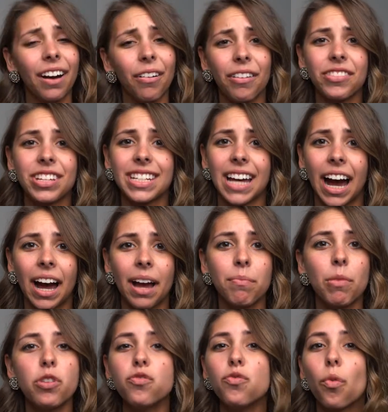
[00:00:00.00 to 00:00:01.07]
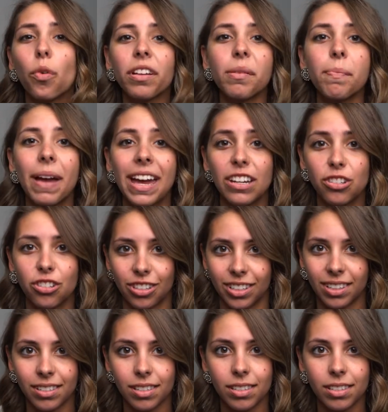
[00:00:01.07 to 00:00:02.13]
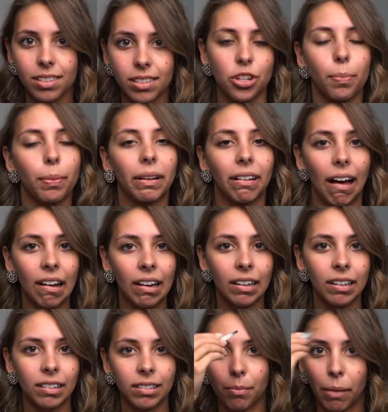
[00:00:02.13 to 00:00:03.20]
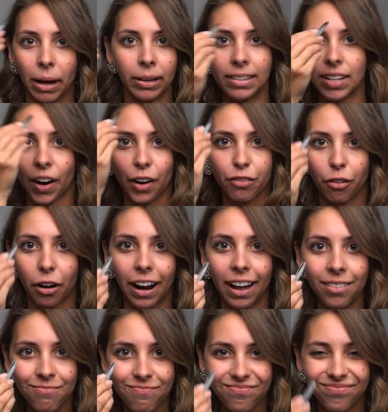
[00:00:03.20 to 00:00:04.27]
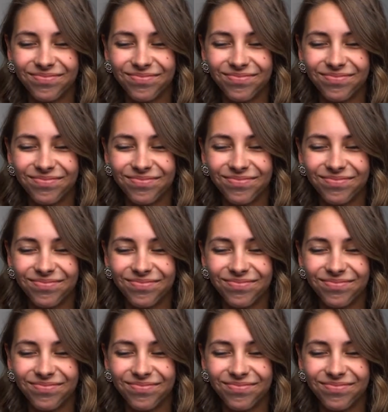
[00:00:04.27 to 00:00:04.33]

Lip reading: I don't have the time nor the patience to pluck my entire forehead.